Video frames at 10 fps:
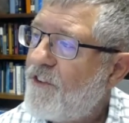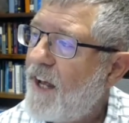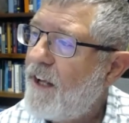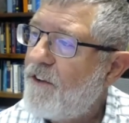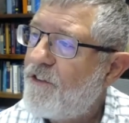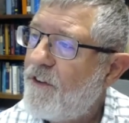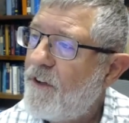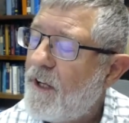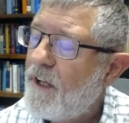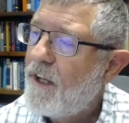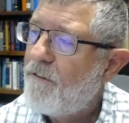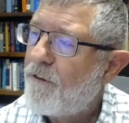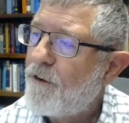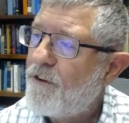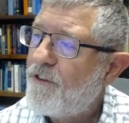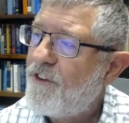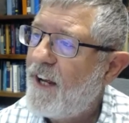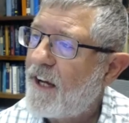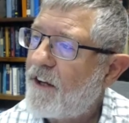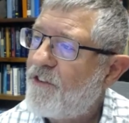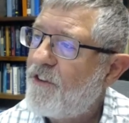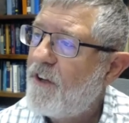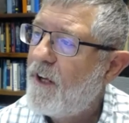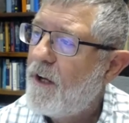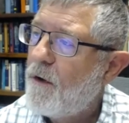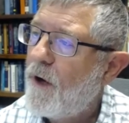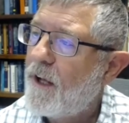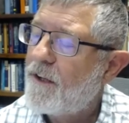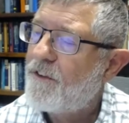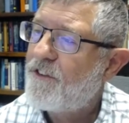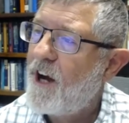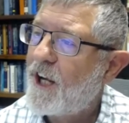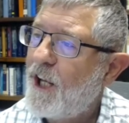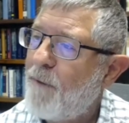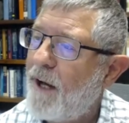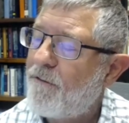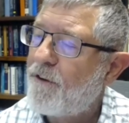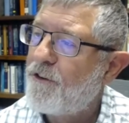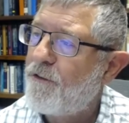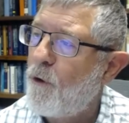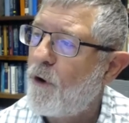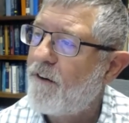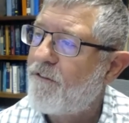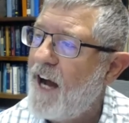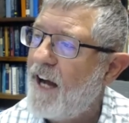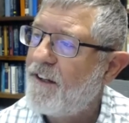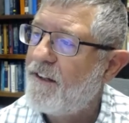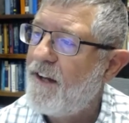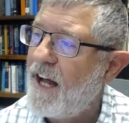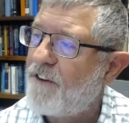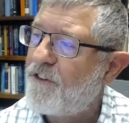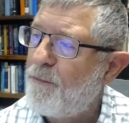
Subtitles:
says in verse 6, well, it's talking about verse 4, if God did not